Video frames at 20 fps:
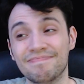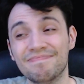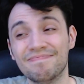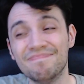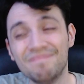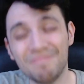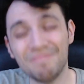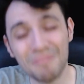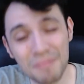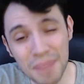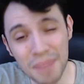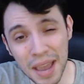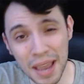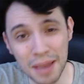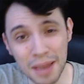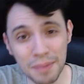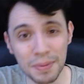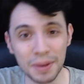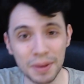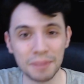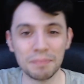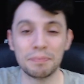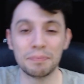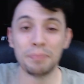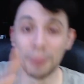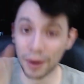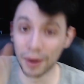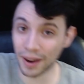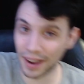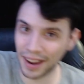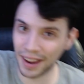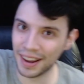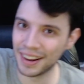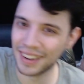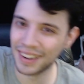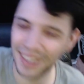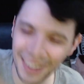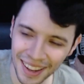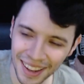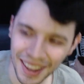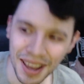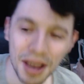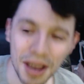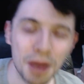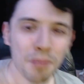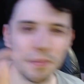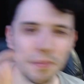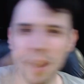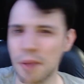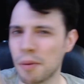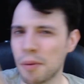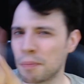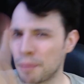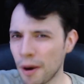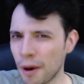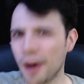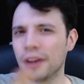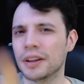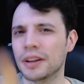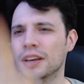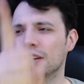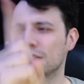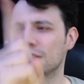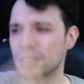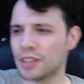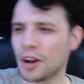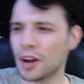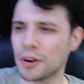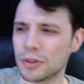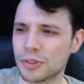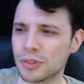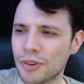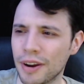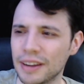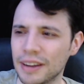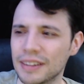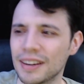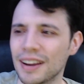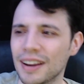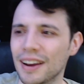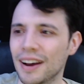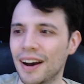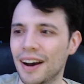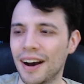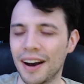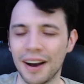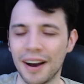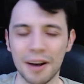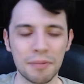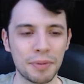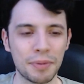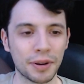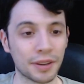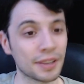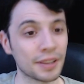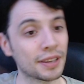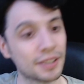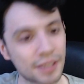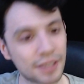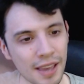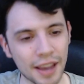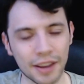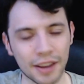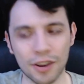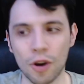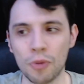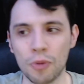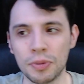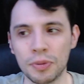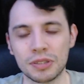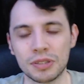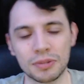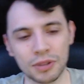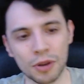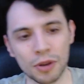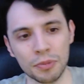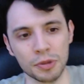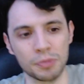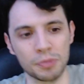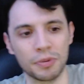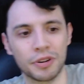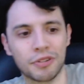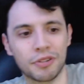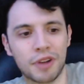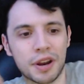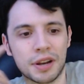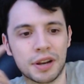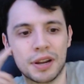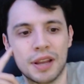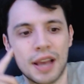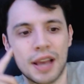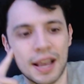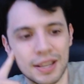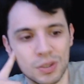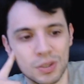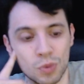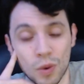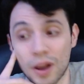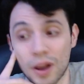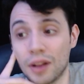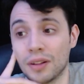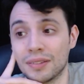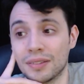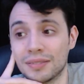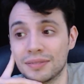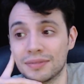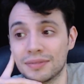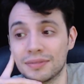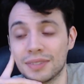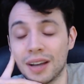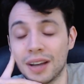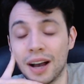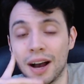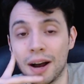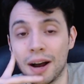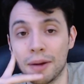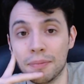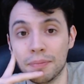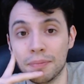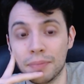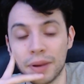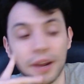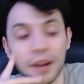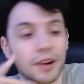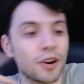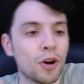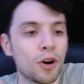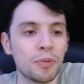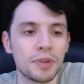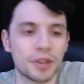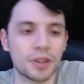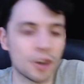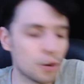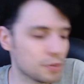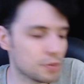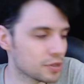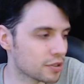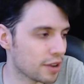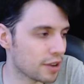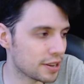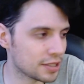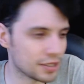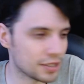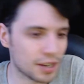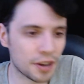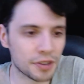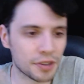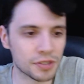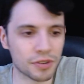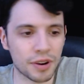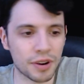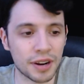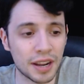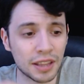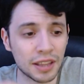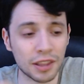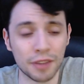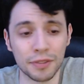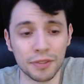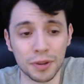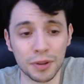maybe, but Tadano's great. But yeah, Komi's pretty great as well. But yeah, Komi's great, Tadano's great. I love those